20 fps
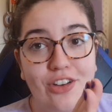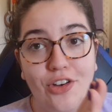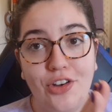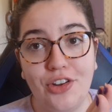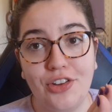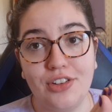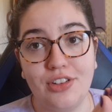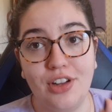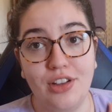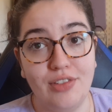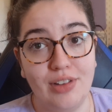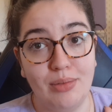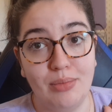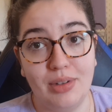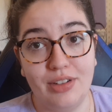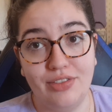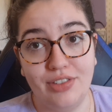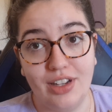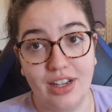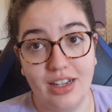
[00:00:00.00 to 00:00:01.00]
on November
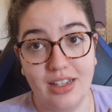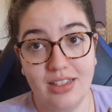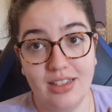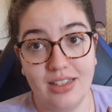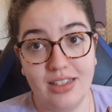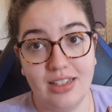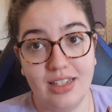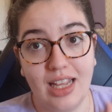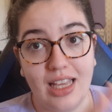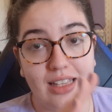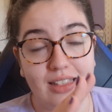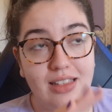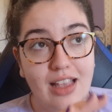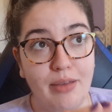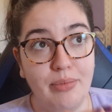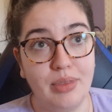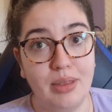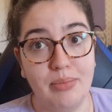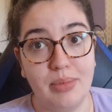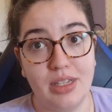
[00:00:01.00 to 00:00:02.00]
1st,
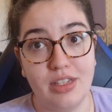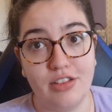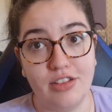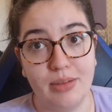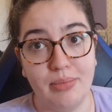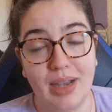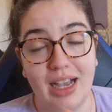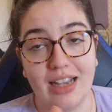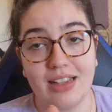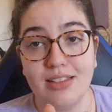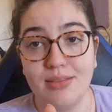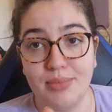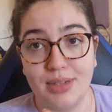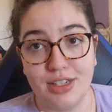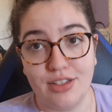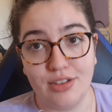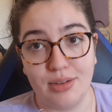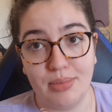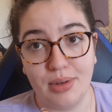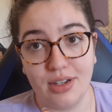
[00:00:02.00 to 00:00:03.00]
except the mystery bags and
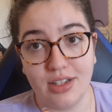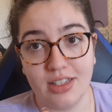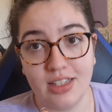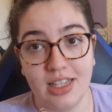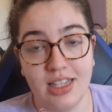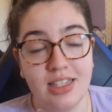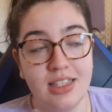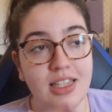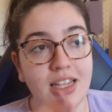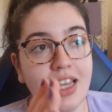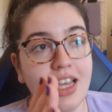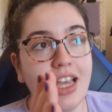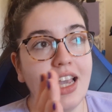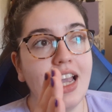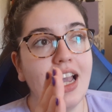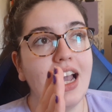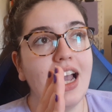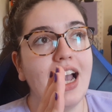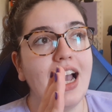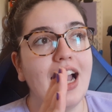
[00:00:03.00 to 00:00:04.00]
mystery boxes.
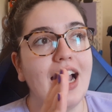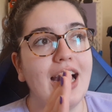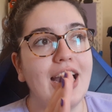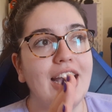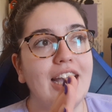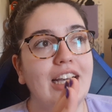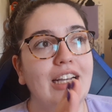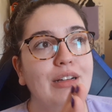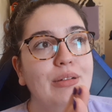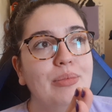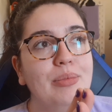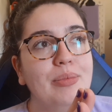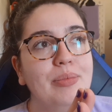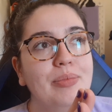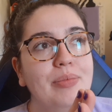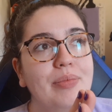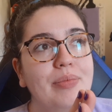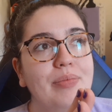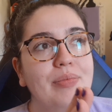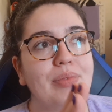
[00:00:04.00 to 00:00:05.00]

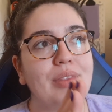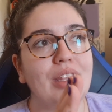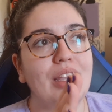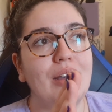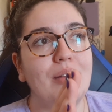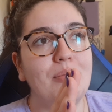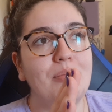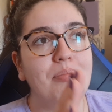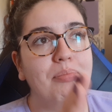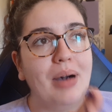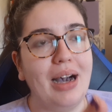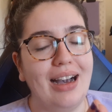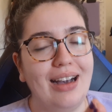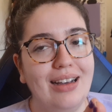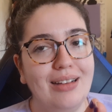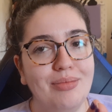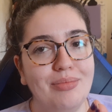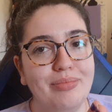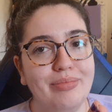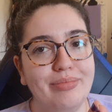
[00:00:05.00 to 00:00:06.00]
But